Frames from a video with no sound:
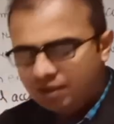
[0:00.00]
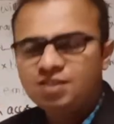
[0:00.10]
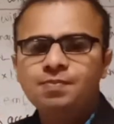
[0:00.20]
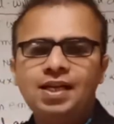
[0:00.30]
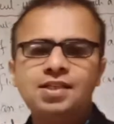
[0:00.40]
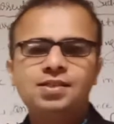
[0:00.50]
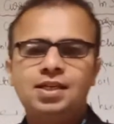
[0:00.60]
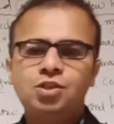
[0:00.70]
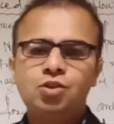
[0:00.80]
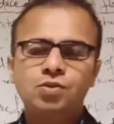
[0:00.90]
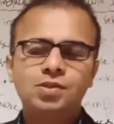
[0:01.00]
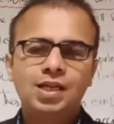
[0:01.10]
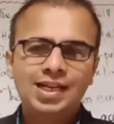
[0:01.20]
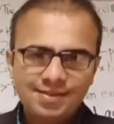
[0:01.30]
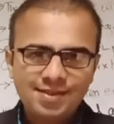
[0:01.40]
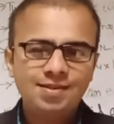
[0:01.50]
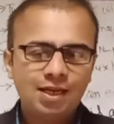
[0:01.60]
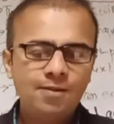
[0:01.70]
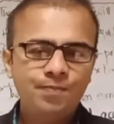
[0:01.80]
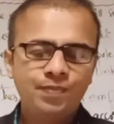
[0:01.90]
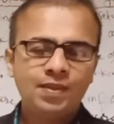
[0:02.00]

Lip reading: this minus sign shows the Lenz's law.